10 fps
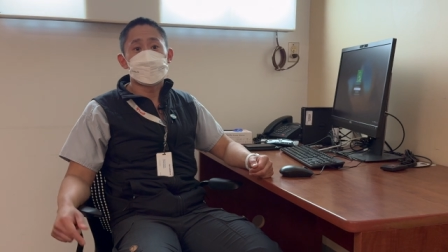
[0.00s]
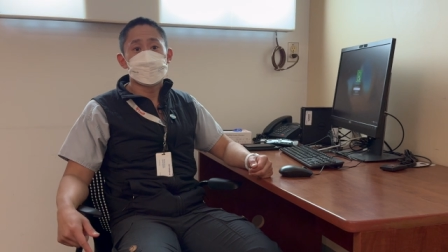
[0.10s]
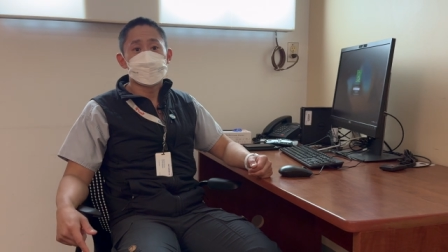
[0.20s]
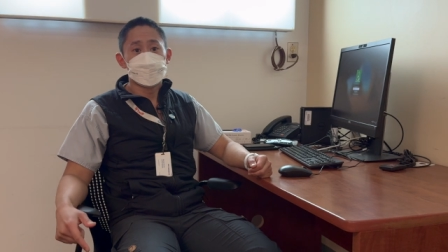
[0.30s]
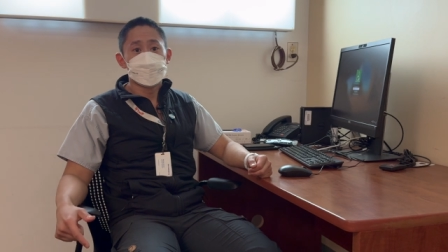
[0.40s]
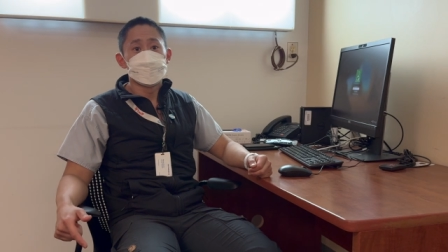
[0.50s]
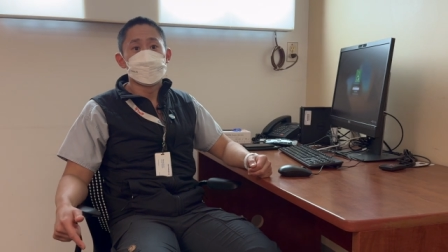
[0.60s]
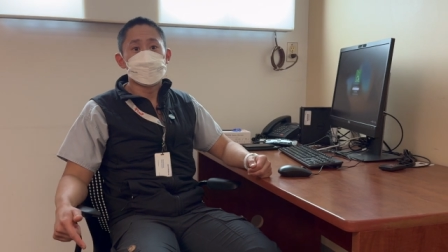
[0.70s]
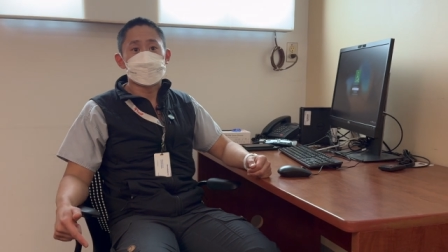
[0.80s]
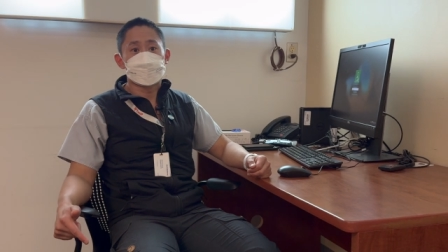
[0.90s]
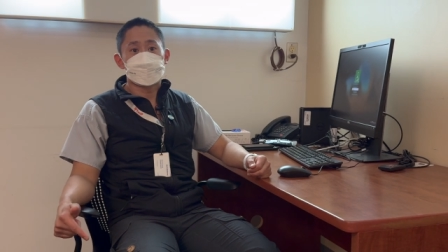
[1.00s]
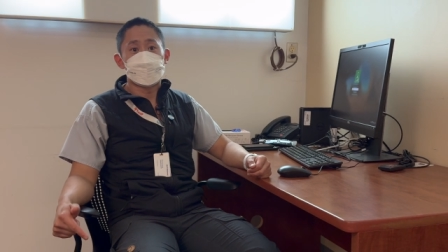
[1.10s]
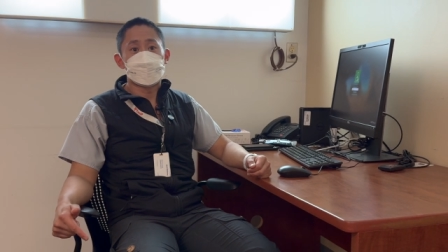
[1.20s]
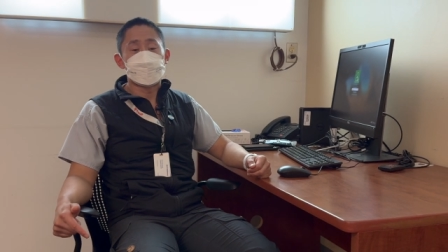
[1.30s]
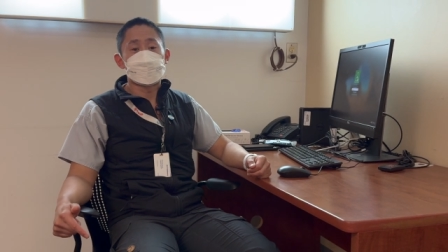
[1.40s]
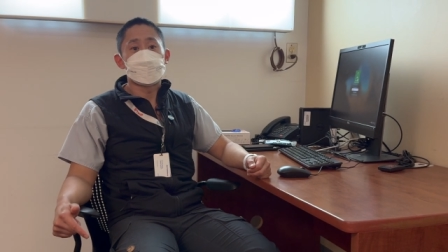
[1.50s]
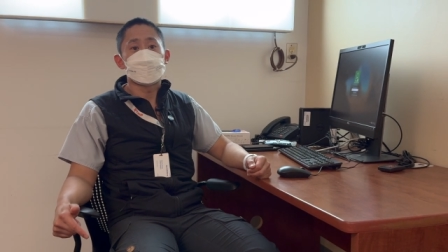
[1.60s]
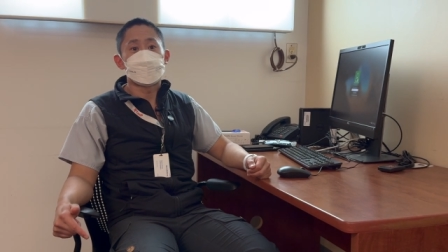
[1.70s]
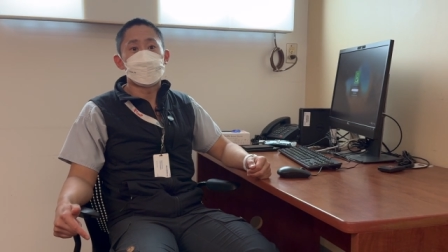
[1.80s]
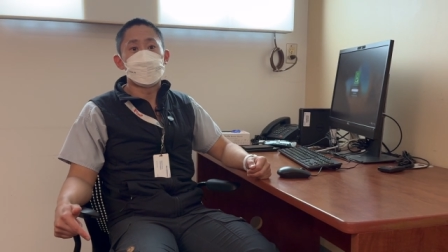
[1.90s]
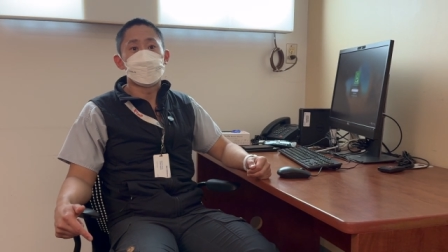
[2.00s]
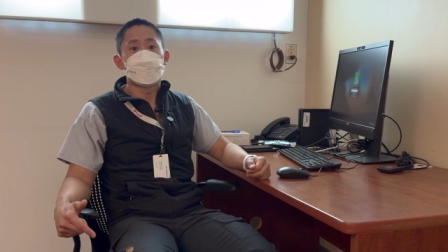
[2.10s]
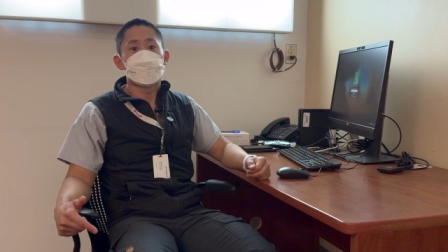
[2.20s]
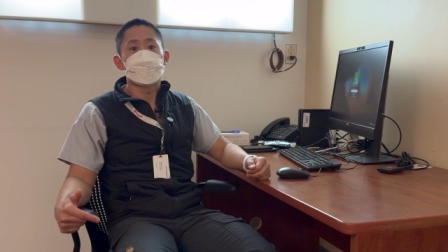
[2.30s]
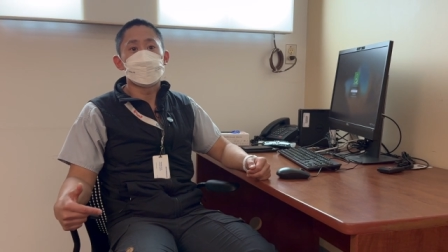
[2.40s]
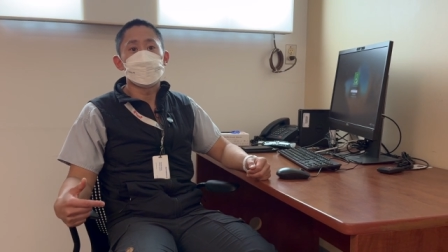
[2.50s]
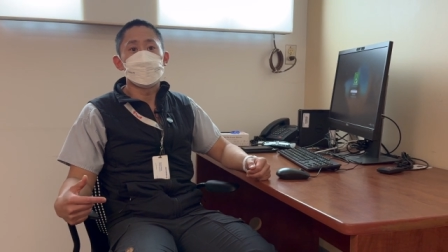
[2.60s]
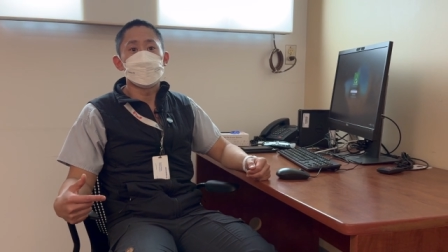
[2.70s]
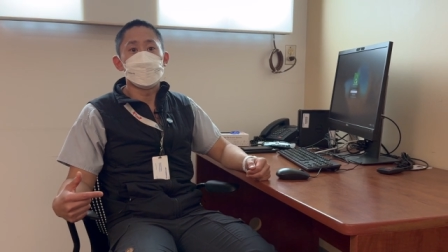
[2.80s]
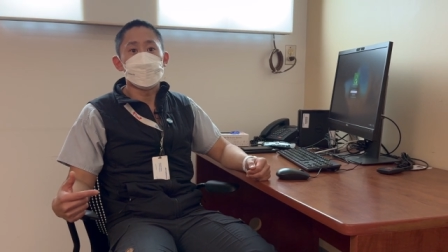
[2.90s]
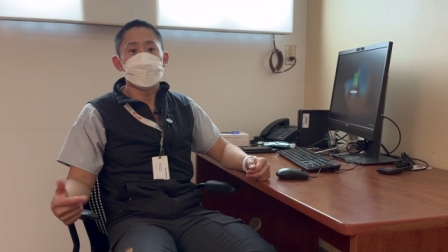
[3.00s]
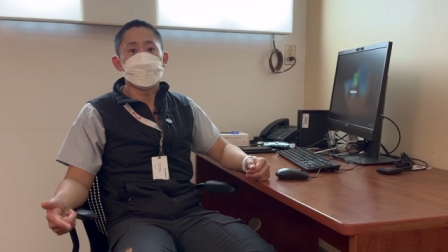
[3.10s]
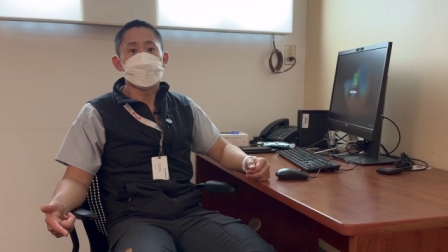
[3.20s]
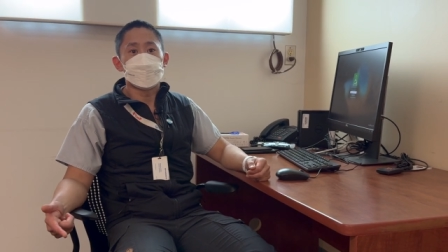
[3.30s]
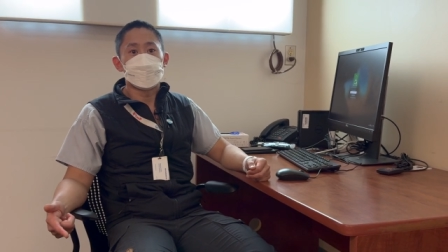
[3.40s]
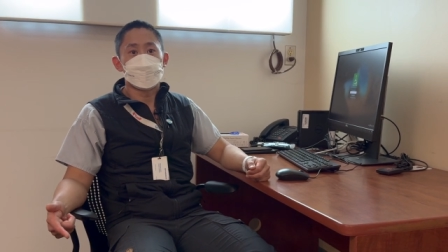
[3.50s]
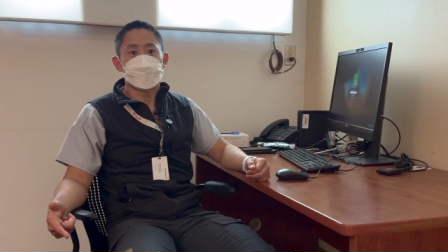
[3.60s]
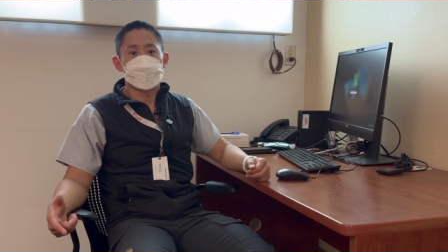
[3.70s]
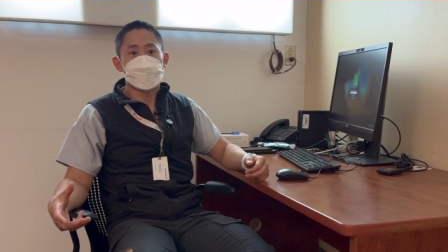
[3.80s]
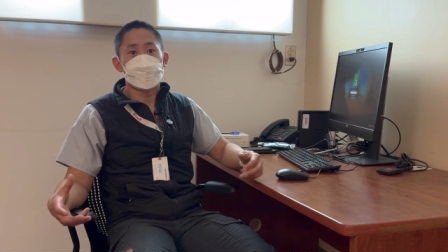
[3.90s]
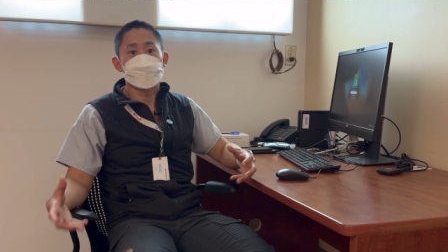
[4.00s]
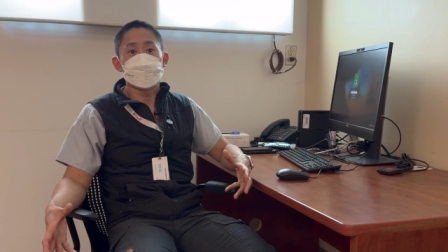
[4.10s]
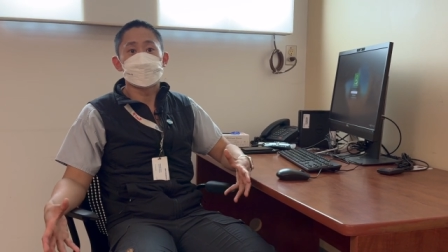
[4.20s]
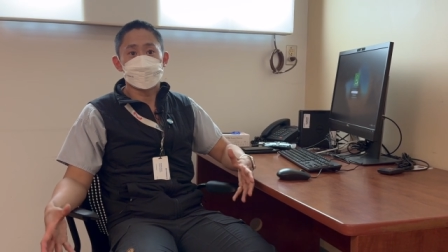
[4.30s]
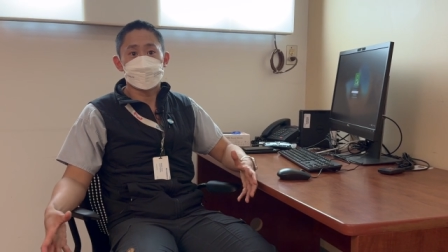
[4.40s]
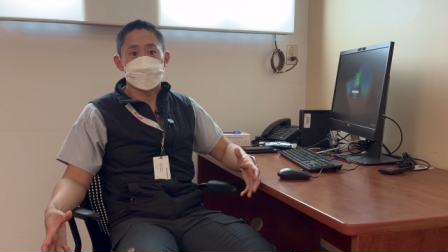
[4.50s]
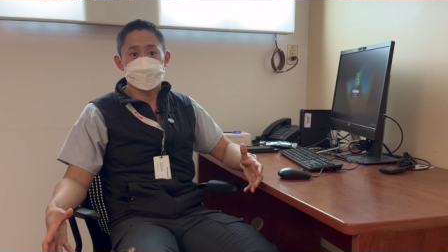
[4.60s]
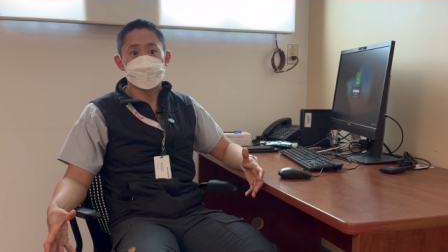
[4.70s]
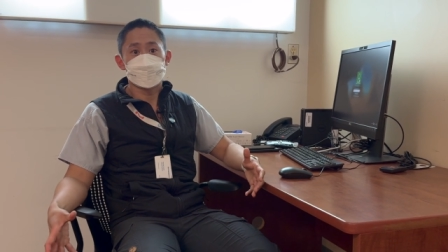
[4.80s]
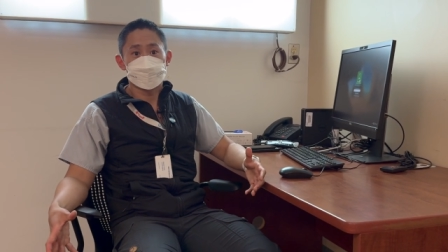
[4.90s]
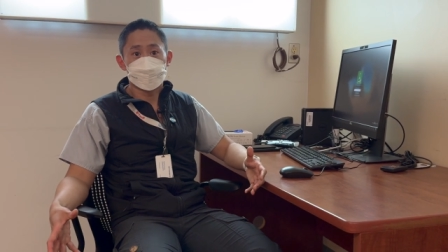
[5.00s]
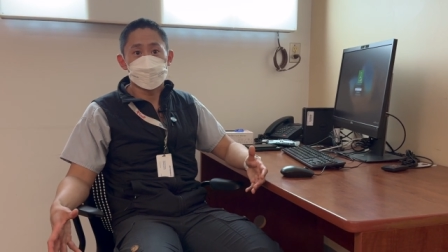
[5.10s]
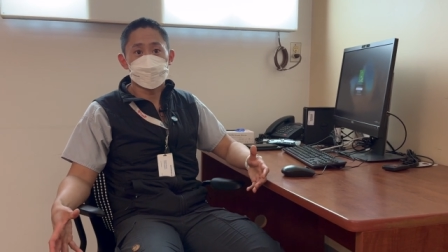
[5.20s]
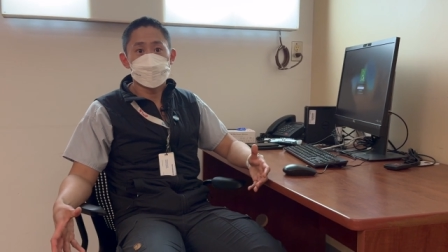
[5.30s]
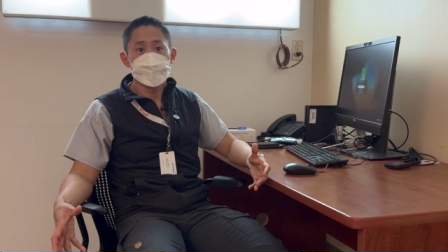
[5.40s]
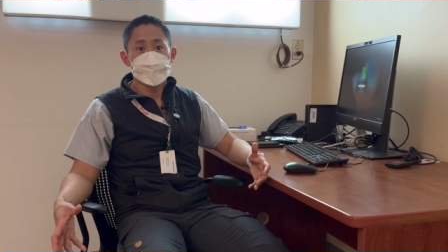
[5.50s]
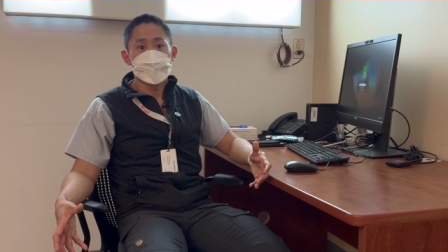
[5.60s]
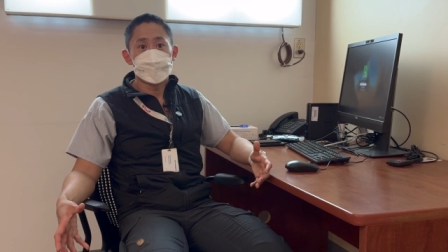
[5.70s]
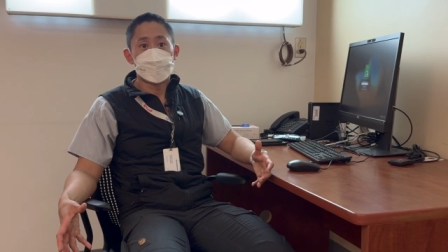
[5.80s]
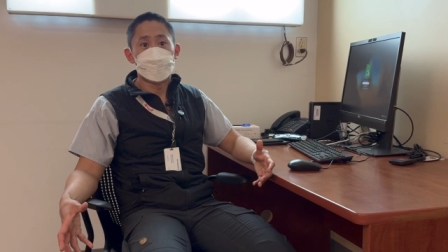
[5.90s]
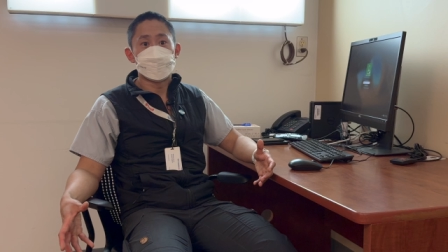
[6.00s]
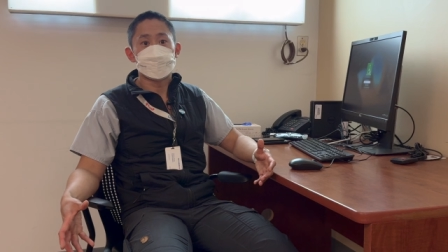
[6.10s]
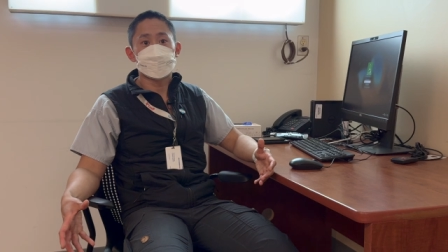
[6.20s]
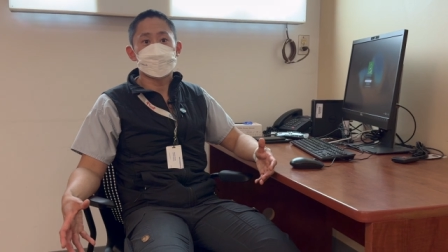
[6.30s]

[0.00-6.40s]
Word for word: to do is try to identify where the main uh, areas of transmission are and